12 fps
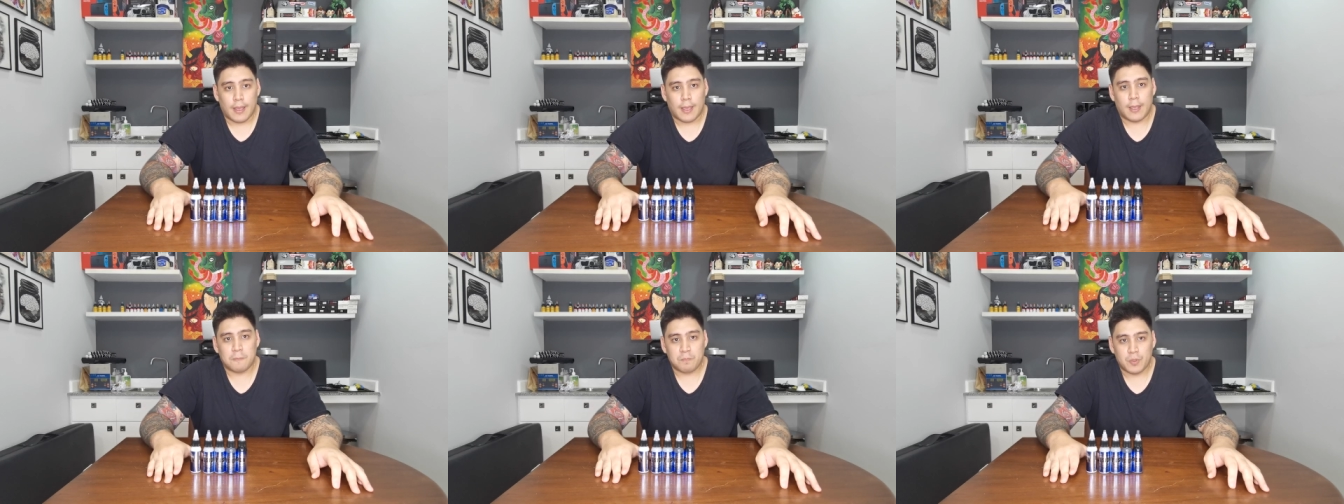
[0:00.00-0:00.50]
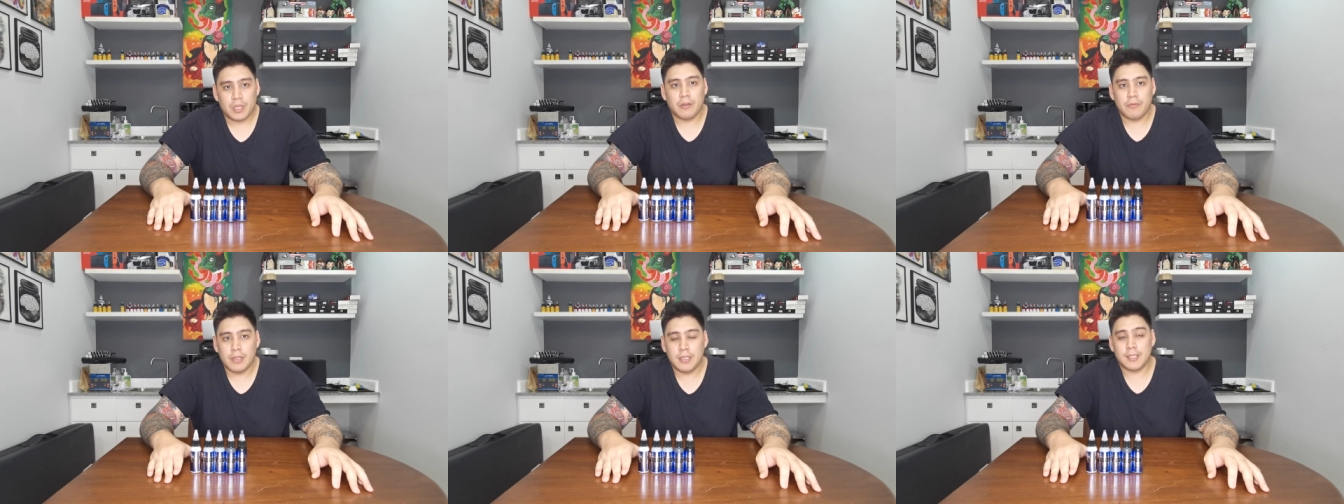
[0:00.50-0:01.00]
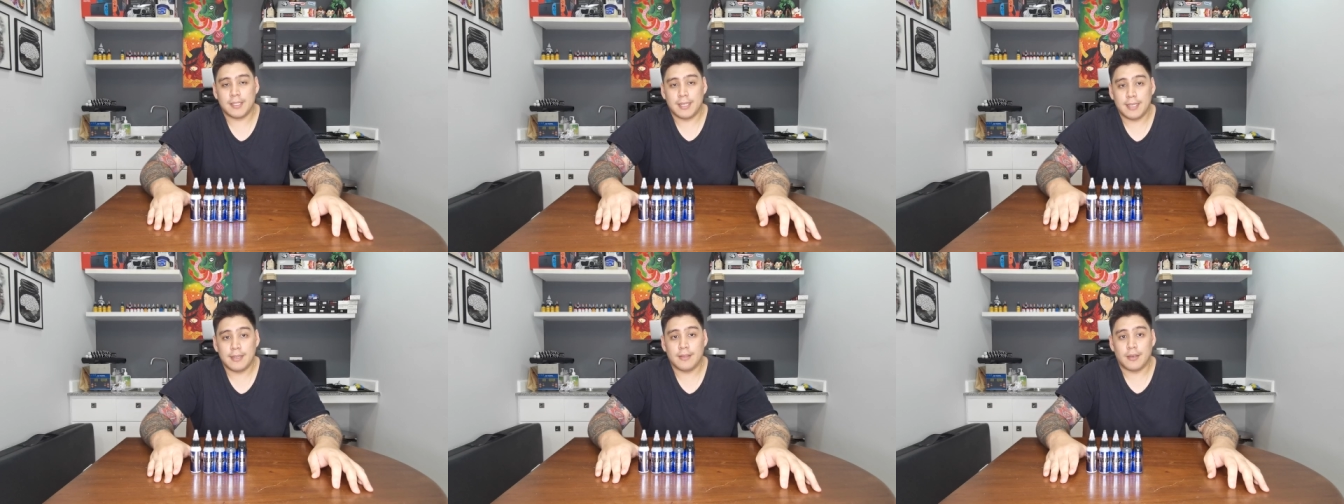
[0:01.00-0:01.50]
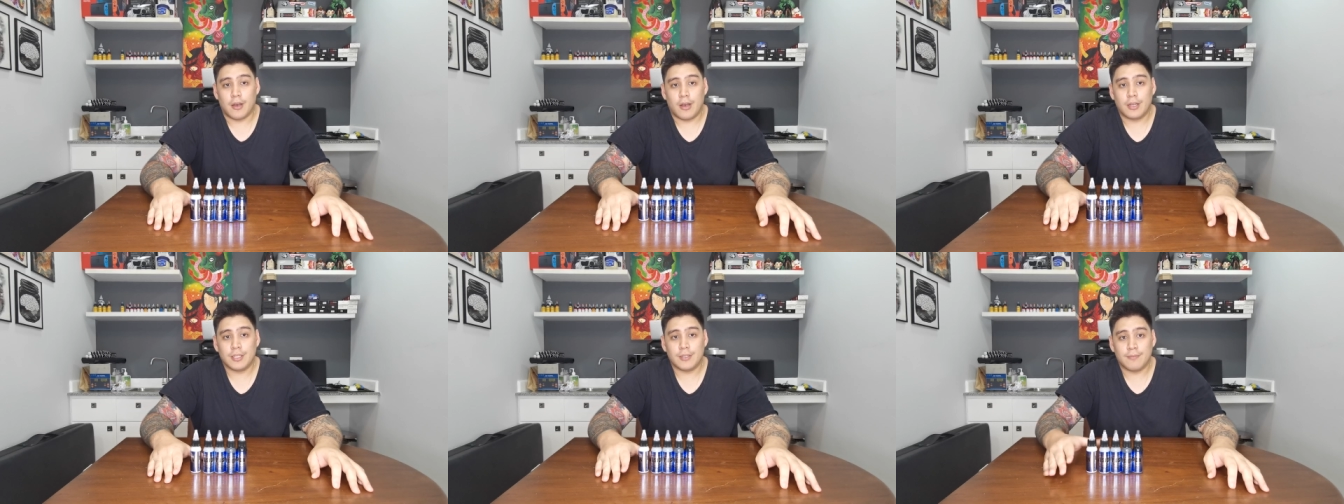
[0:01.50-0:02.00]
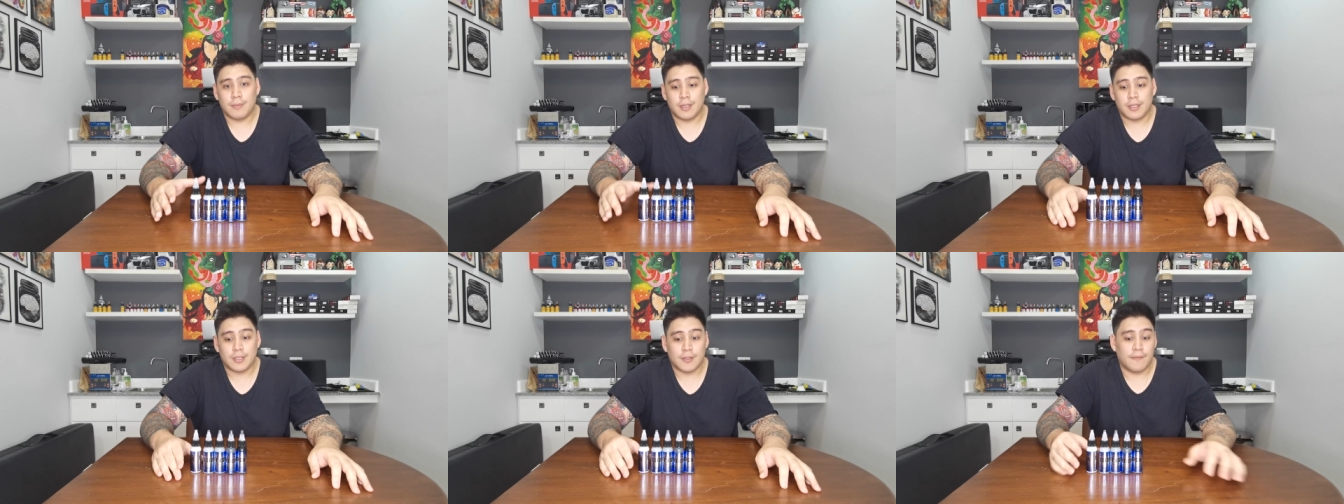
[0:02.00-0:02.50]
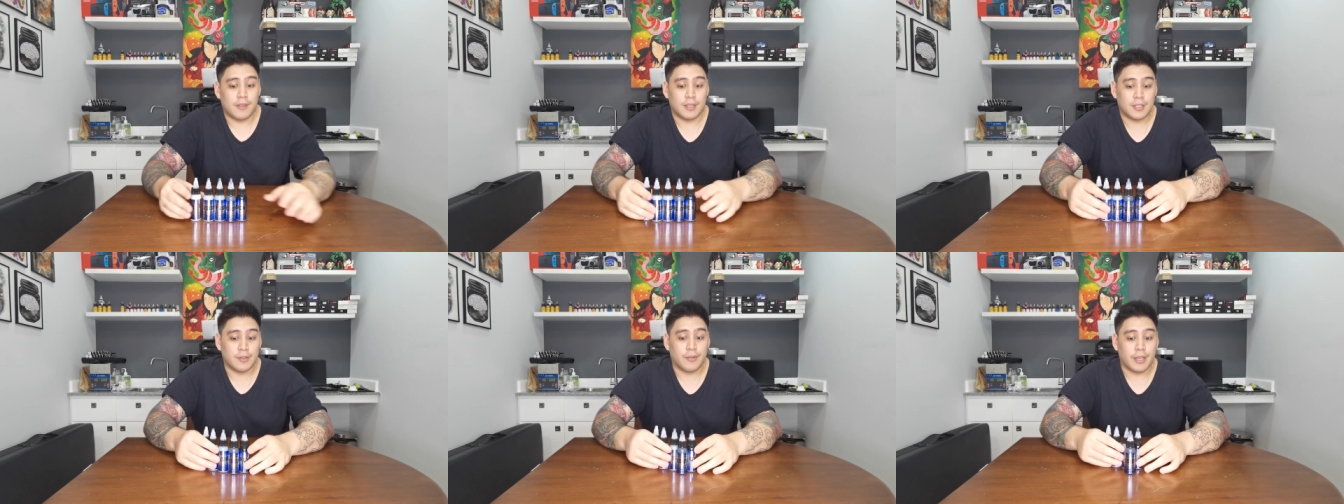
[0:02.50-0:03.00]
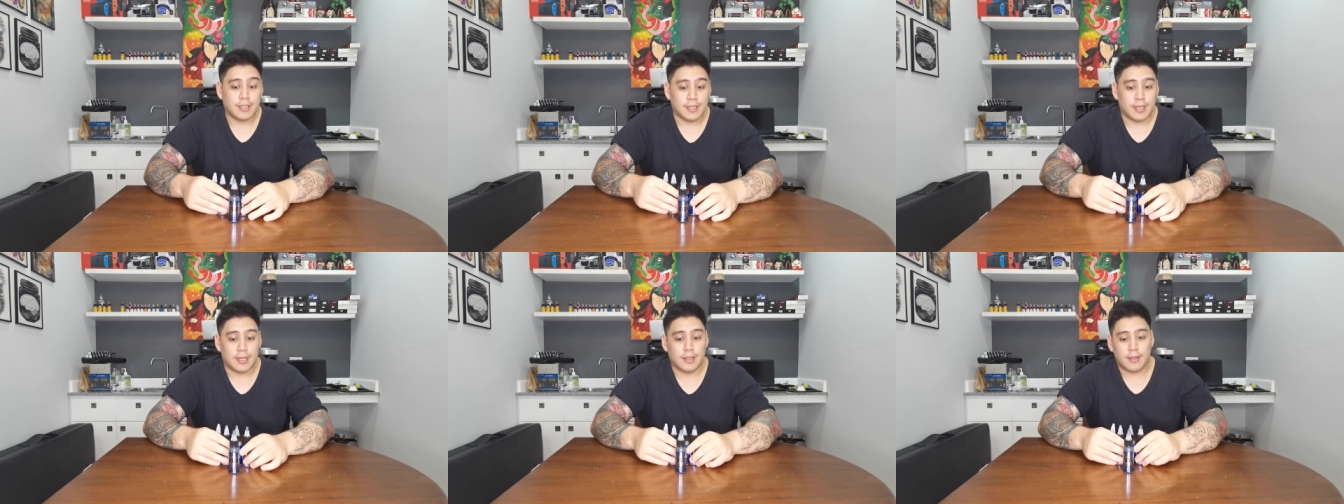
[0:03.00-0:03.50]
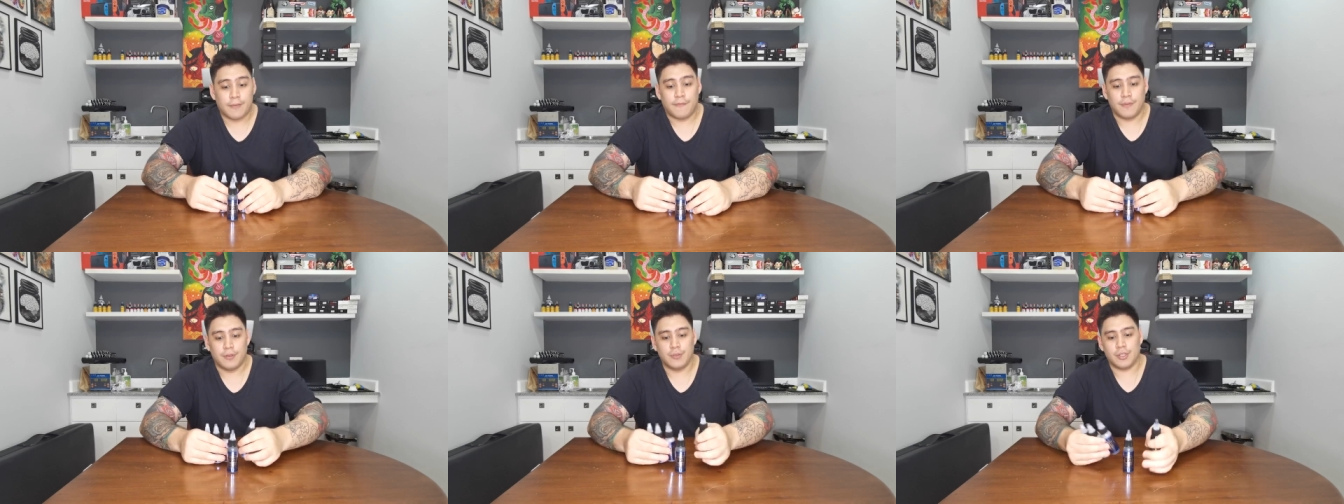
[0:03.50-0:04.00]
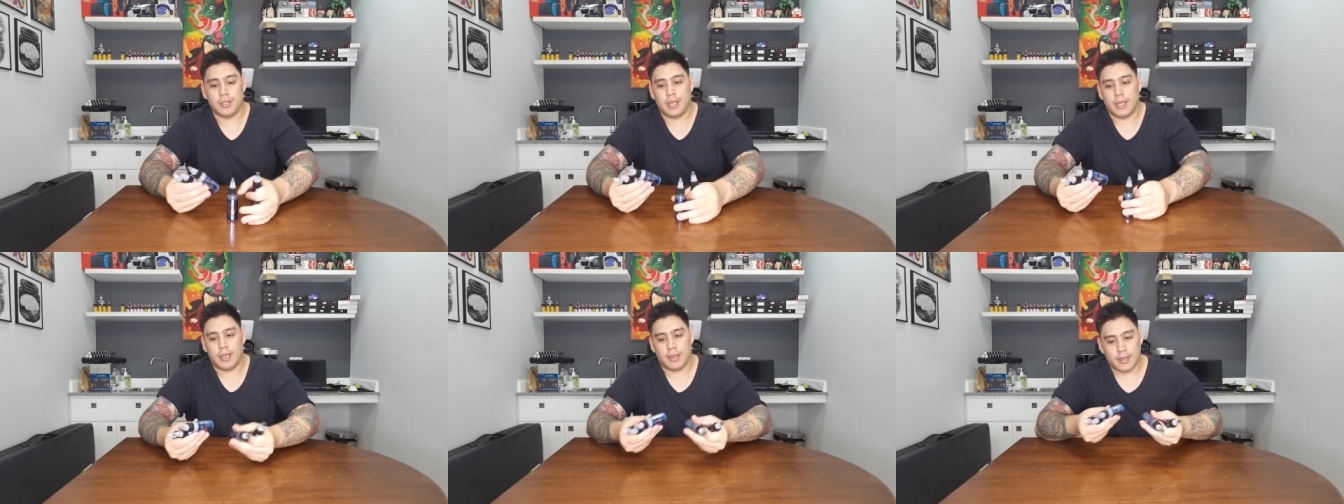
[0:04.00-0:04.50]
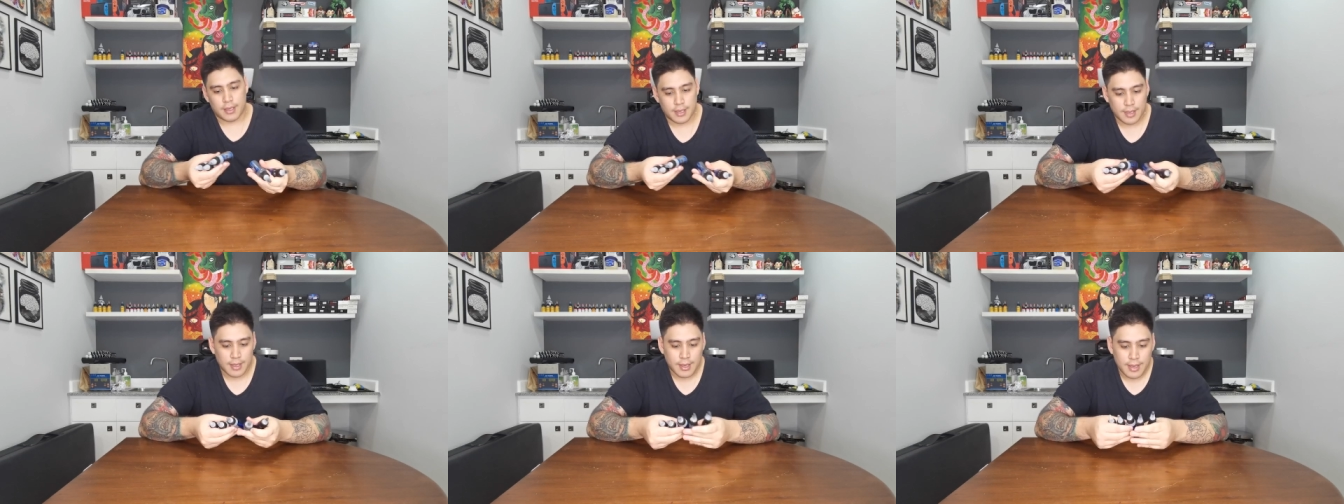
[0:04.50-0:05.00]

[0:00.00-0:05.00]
and you can really see the awesomeness of this gray set, Fusion ink.